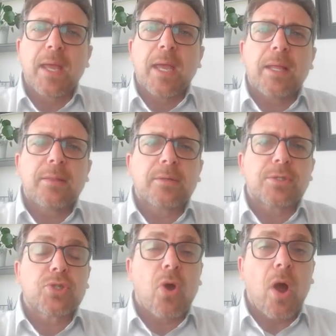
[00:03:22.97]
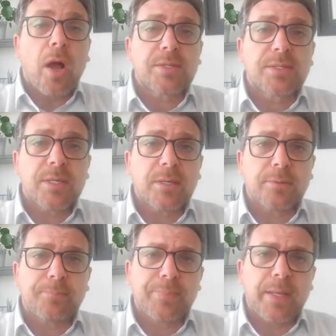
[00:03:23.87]
And they're toxic.
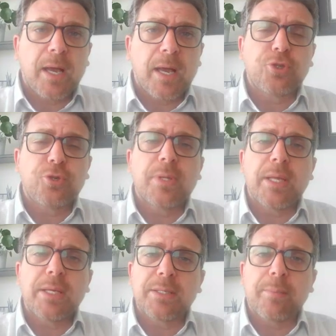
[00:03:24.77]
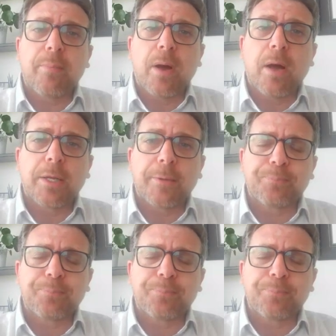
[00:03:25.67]
They accumulate in the body,